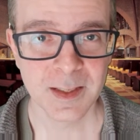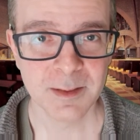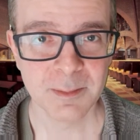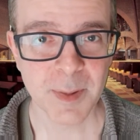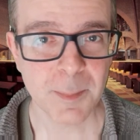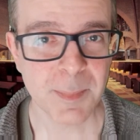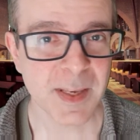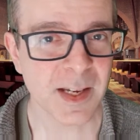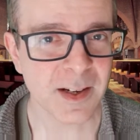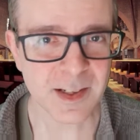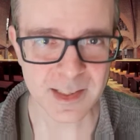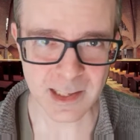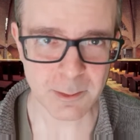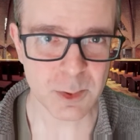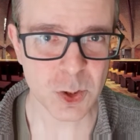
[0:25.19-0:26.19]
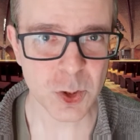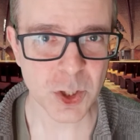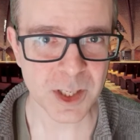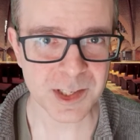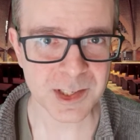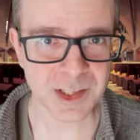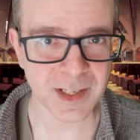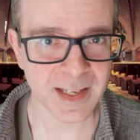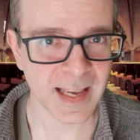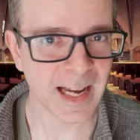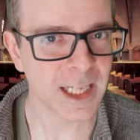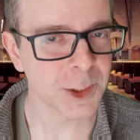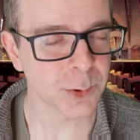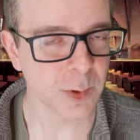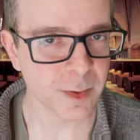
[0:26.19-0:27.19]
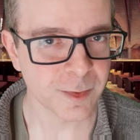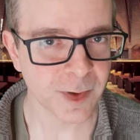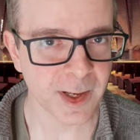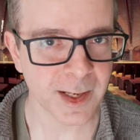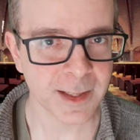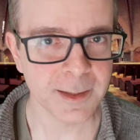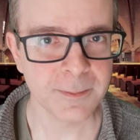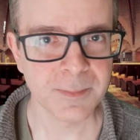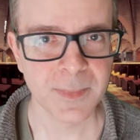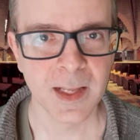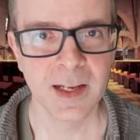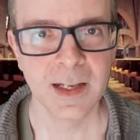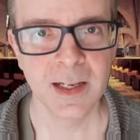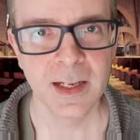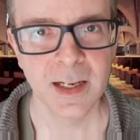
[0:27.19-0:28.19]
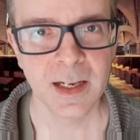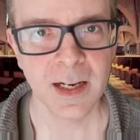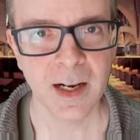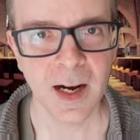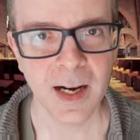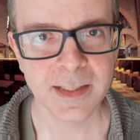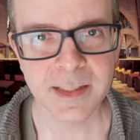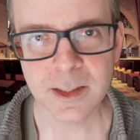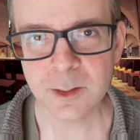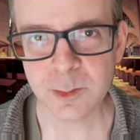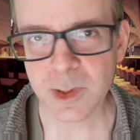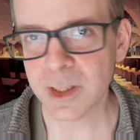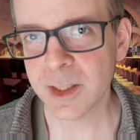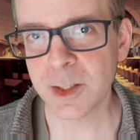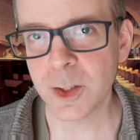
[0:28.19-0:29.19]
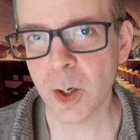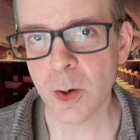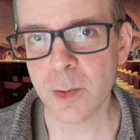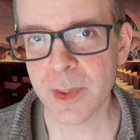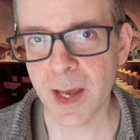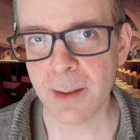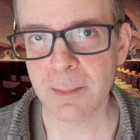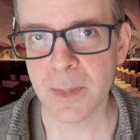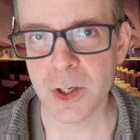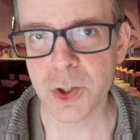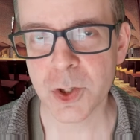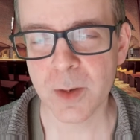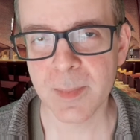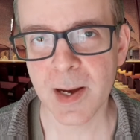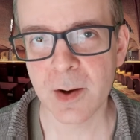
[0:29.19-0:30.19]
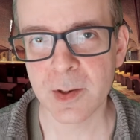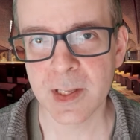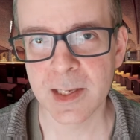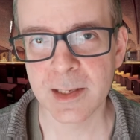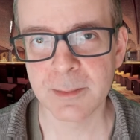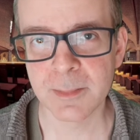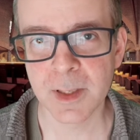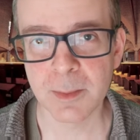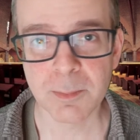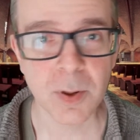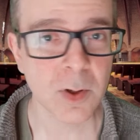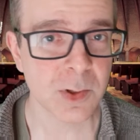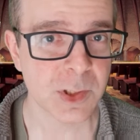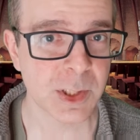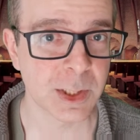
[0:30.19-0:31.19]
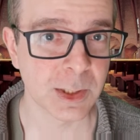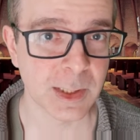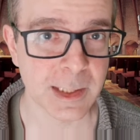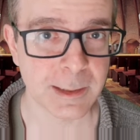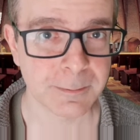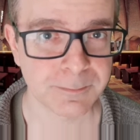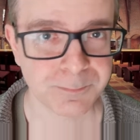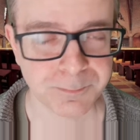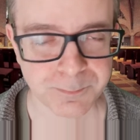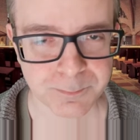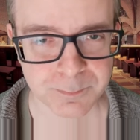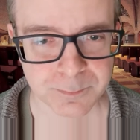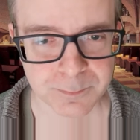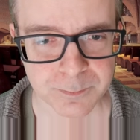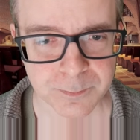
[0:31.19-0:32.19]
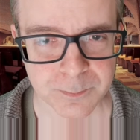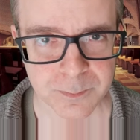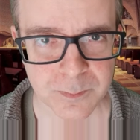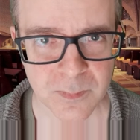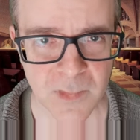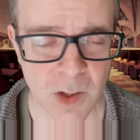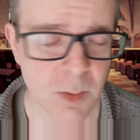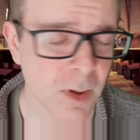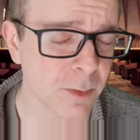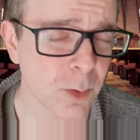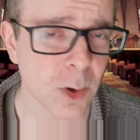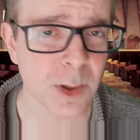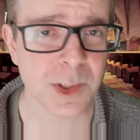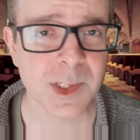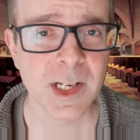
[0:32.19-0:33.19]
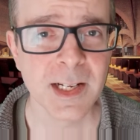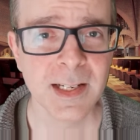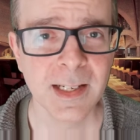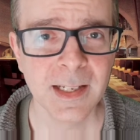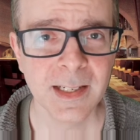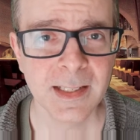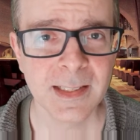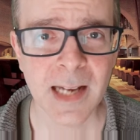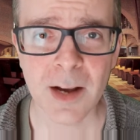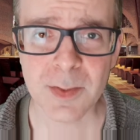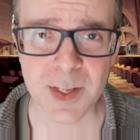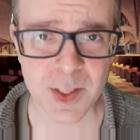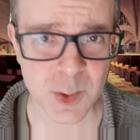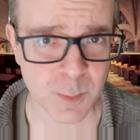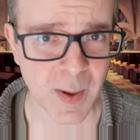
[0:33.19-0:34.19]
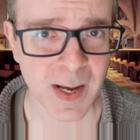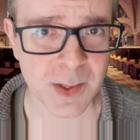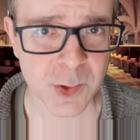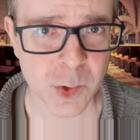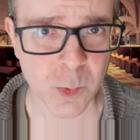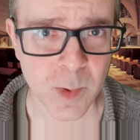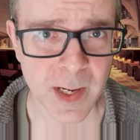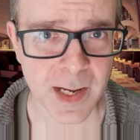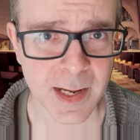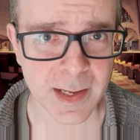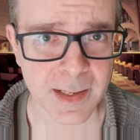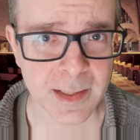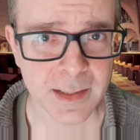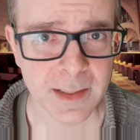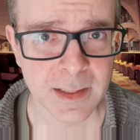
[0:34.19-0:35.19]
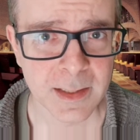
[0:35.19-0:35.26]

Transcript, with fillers: But because I was just a casual fan, I didn't really know that much about him personally well, of course, now that he's passed away,